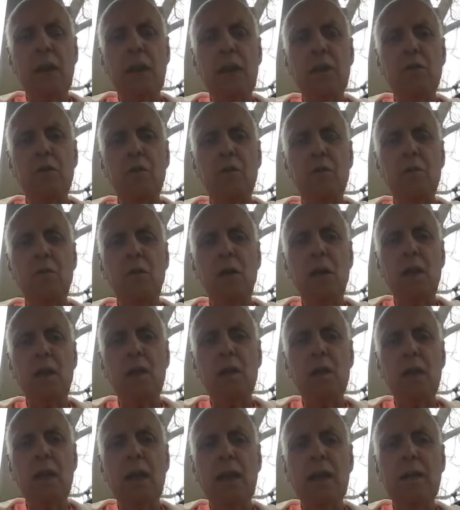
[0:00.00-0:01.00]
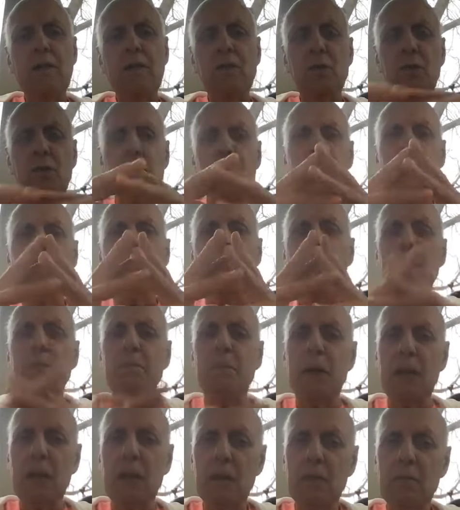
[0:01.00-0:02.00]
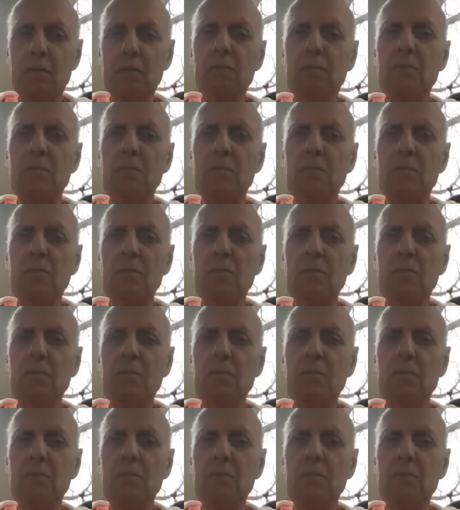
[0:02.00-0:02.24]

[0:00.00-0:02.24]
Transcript: Thank you to all the clients who have taught me.